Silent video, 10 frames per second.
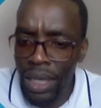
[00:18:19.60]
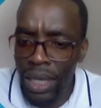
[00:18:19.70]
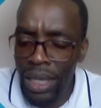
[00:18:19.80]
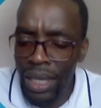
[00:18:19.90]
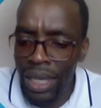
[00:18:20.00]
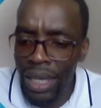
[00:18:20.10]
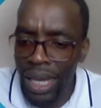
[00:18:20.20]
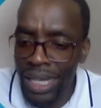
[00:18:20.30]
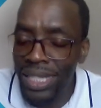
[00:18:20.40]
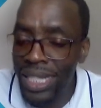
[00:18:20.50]

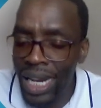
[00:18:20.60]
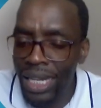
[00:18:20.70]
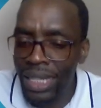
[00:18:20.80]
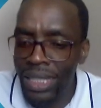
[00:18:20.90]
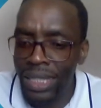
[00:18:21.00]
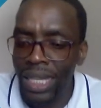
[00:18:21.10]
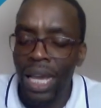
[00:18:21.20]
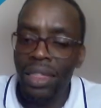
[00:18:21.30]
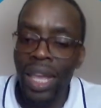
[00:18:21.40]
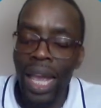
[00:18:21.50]
externalities,
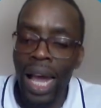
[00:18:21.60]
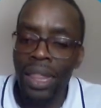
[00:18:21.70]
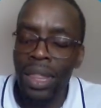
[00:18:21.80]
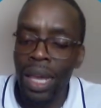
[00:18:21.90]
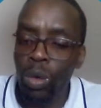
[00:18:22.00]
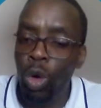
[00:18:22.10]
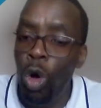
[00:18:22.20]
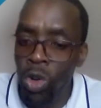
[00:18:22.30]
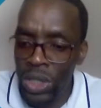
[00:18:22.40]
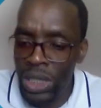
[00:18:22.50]
they are the
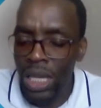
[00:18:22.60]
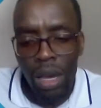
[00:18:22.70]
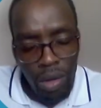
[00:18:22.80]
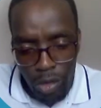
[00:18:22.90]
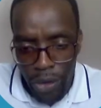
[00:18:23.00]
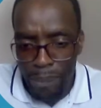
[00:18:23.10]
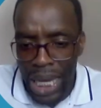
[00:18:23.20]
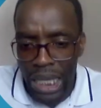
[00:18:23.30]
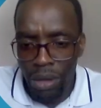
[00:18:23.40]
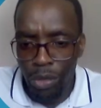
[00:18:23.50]
cause of a
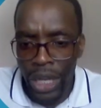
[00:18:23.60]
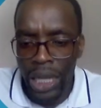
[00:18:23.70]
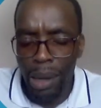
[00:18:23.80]
market failure,